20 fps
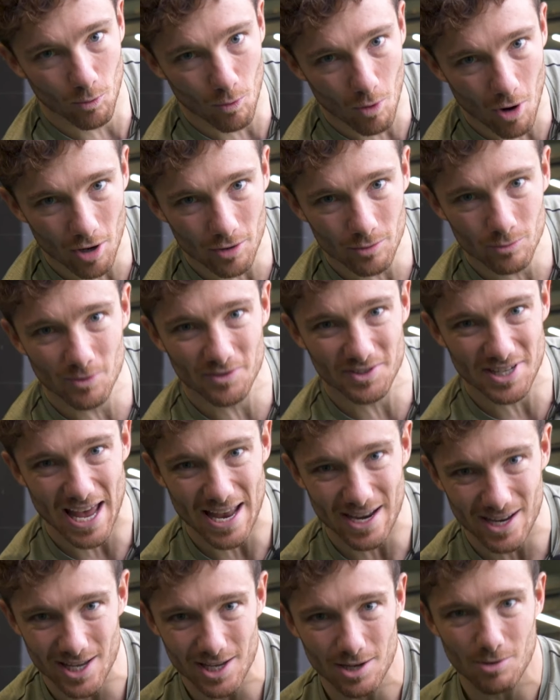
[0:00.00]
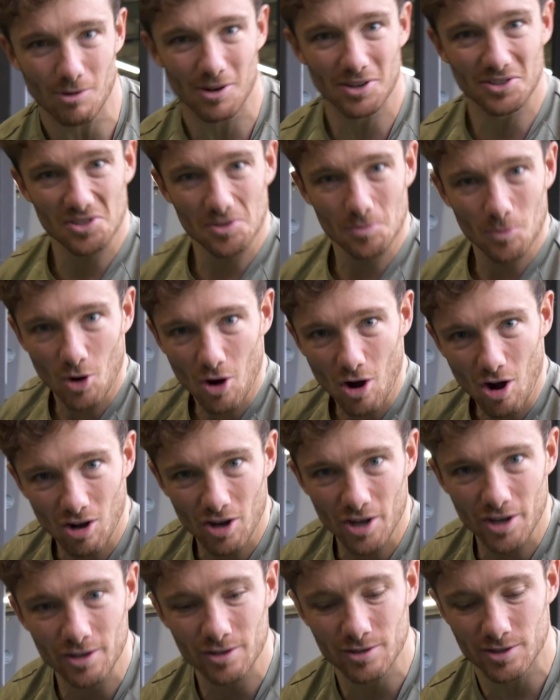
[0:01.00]
One with technique, where I do more
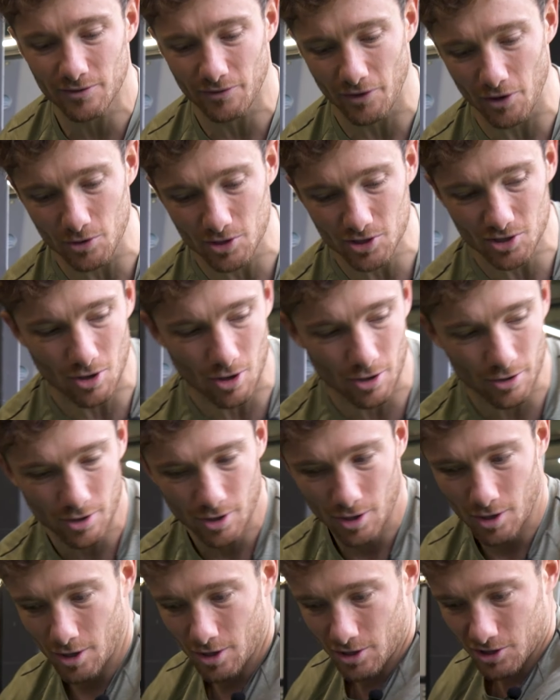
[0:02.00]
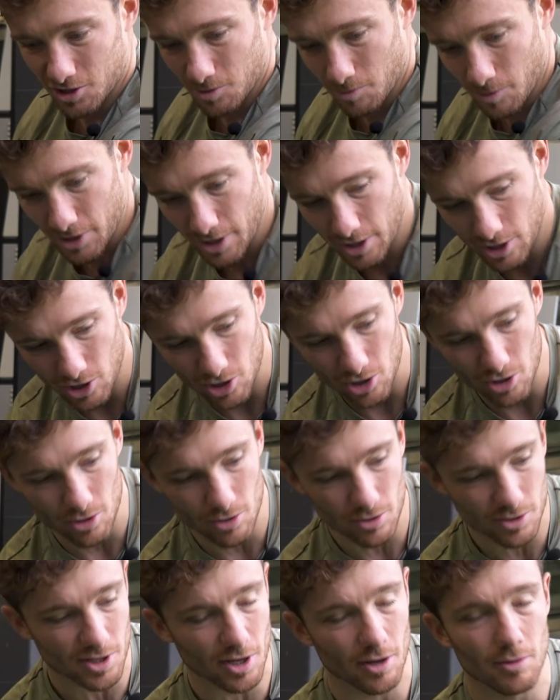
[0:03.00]
irons, focus on some of the
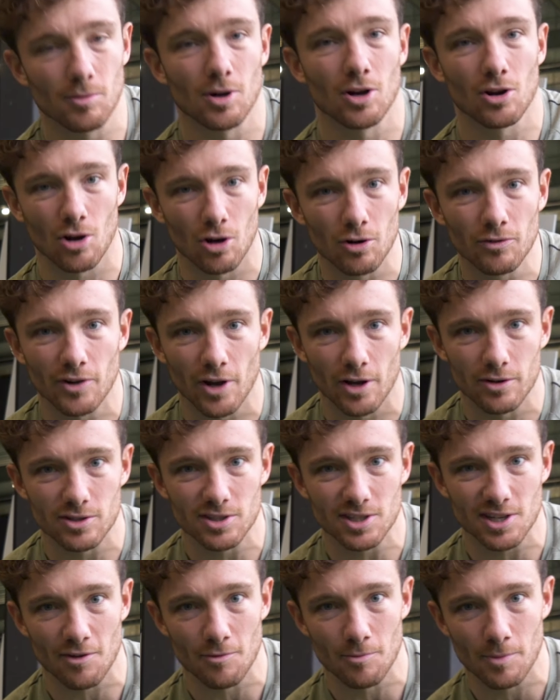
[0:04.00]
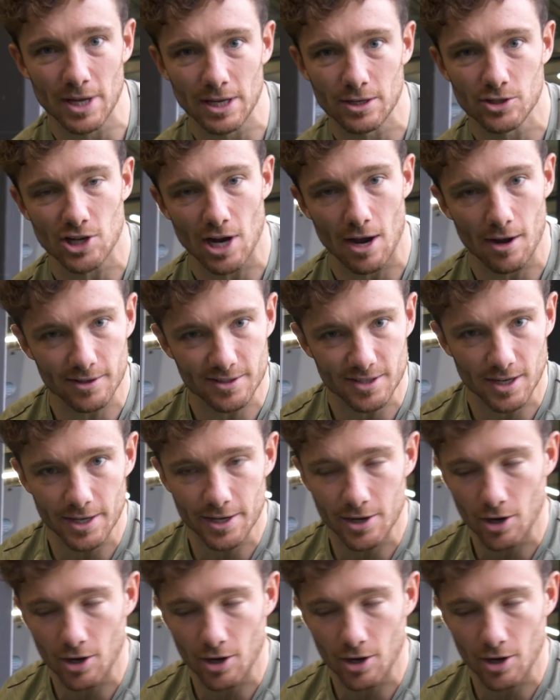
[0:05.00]
cues that my golf coach has given me, shout out to Lee